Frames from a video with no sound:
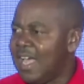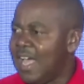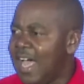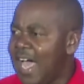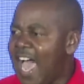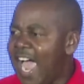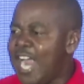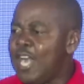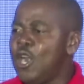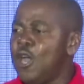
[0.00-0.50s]

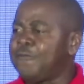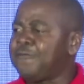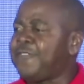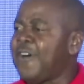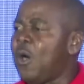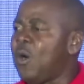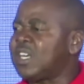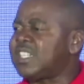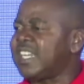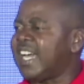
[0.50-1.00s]
I look
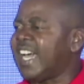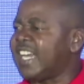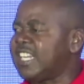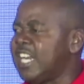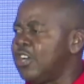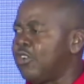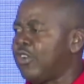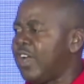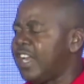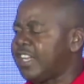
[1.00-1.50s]
forward to getting
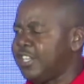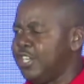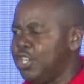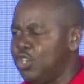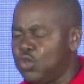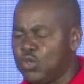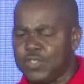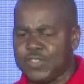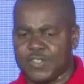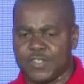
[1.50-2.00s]
great
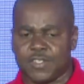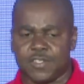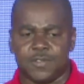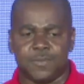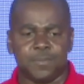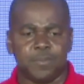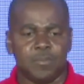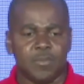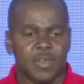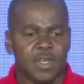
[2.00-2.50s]
news
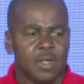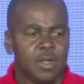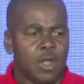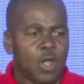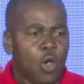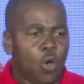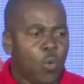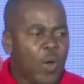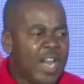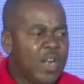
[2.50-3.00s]

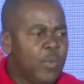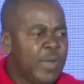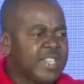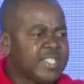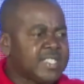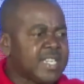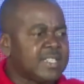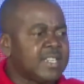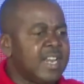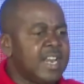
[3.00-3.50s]
when we
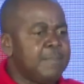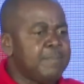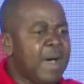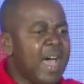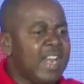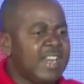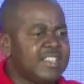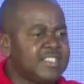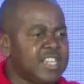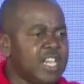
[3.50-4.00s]
sit in
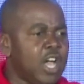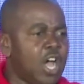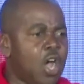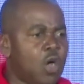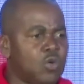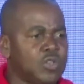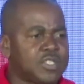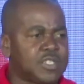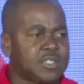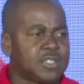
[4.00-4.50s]
Balize
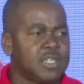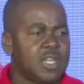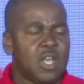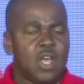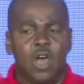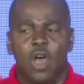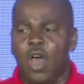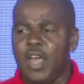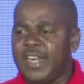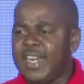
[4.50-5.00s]
House
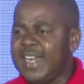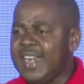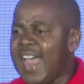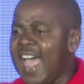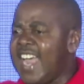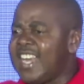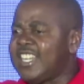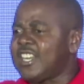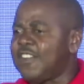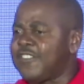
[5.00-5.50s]
on the
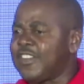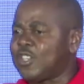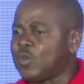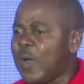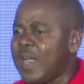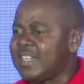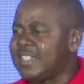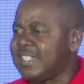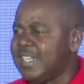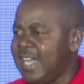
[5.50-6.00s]
night of the
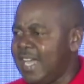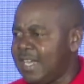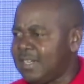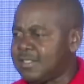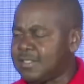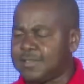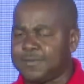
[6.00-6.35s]
28th.